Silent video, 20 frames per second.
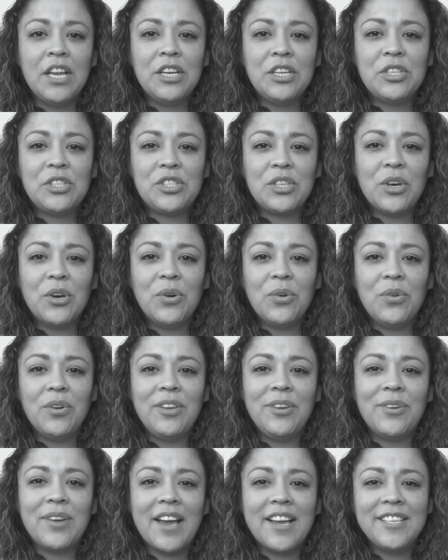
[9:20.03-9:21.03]
So
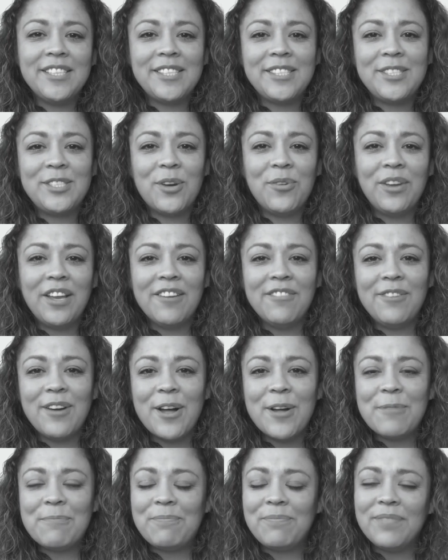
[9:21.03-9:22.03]
you guys, don't give
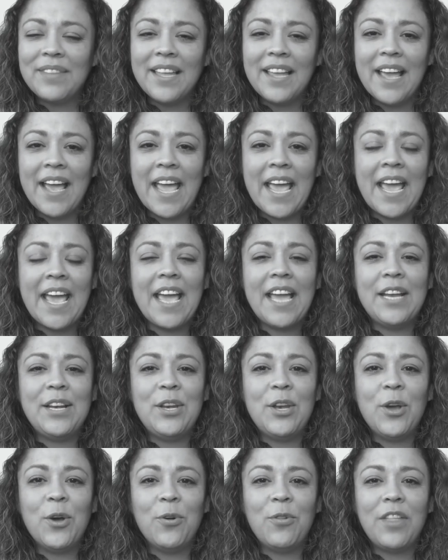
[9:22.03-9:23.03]
up,
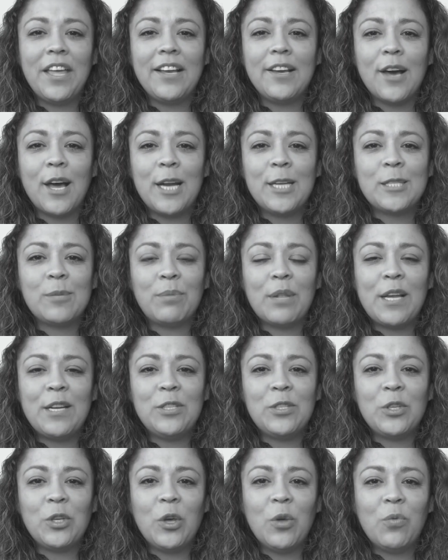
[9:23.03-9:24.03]
and know that God has a plan,
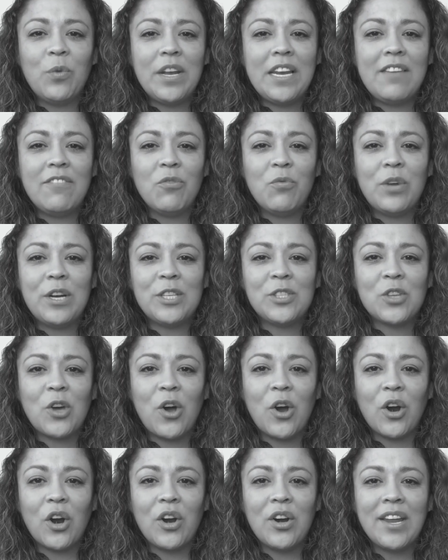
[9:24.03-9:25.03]
is a good one, even when it's
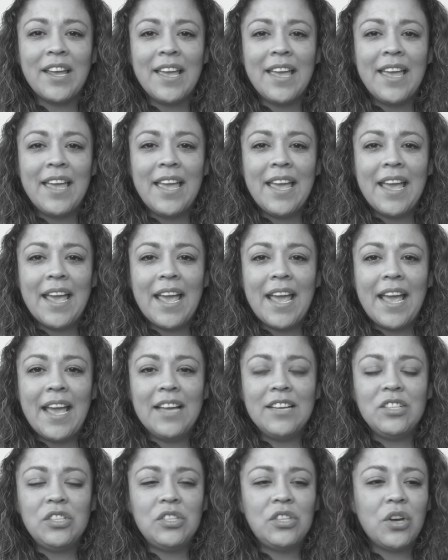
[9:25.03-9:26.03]
hard,
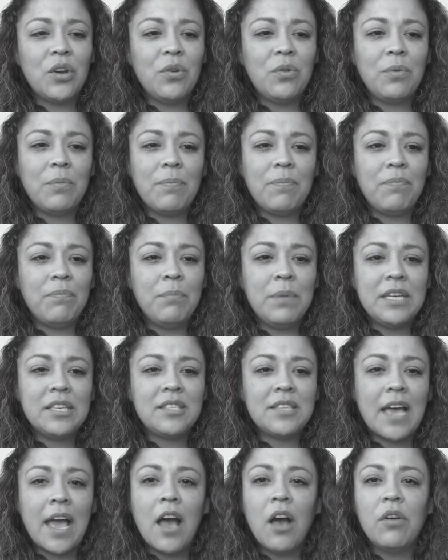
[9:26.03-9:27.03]
and don't
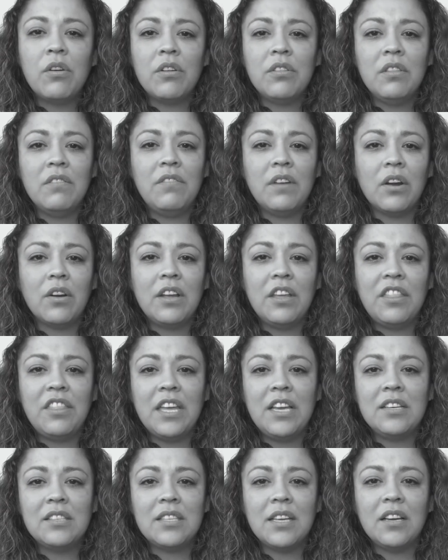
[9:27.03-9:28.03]
miss out on the very
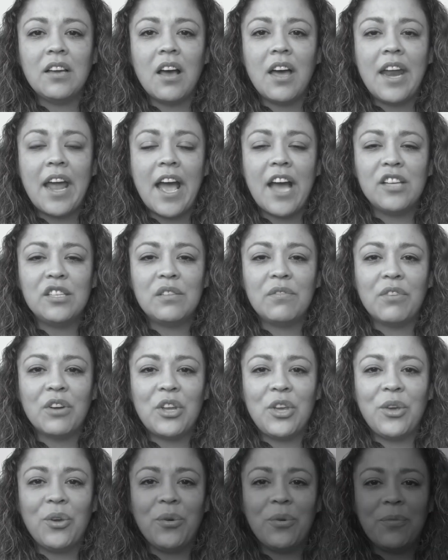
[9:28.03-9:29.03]
things that God has for
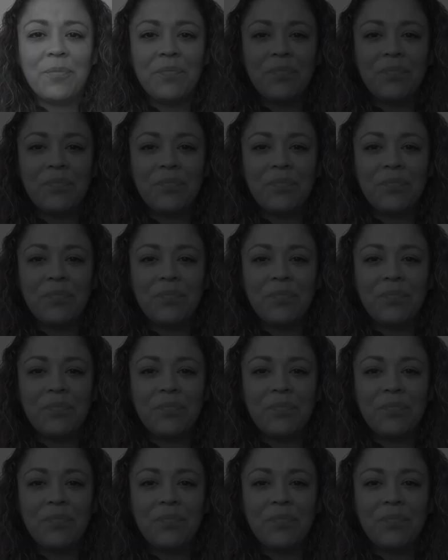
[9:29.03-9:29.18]
you.